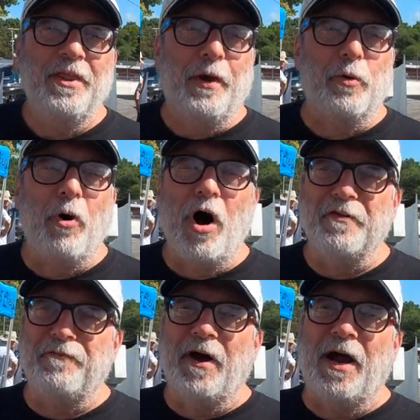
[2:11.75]
They were
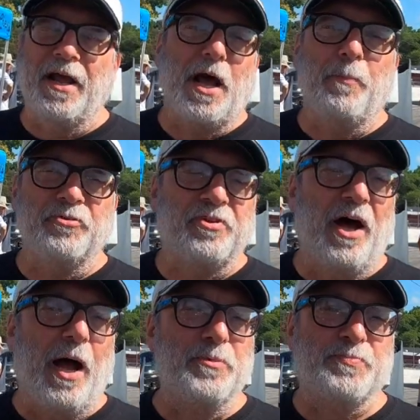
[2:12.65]
modified a couple
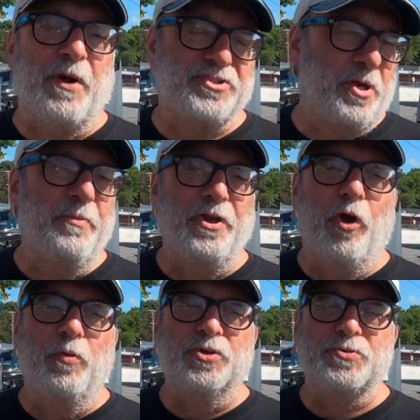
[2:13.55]
times by some of the
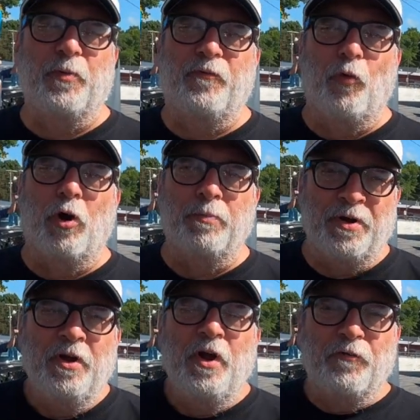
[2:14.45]
owners before,
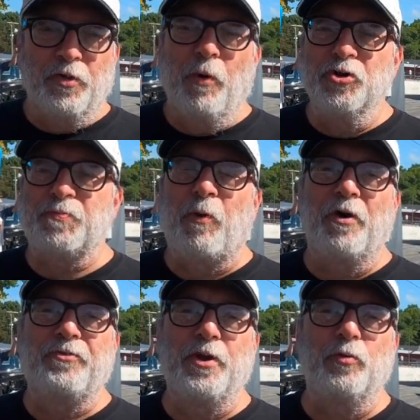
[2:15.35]
but for the most
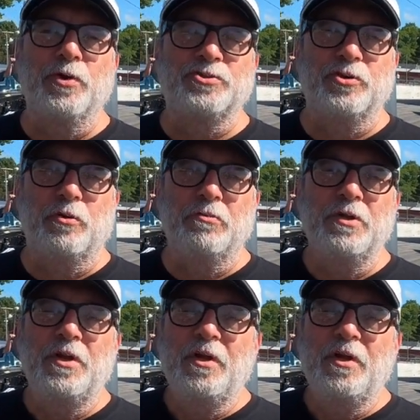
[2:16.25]
part, the original.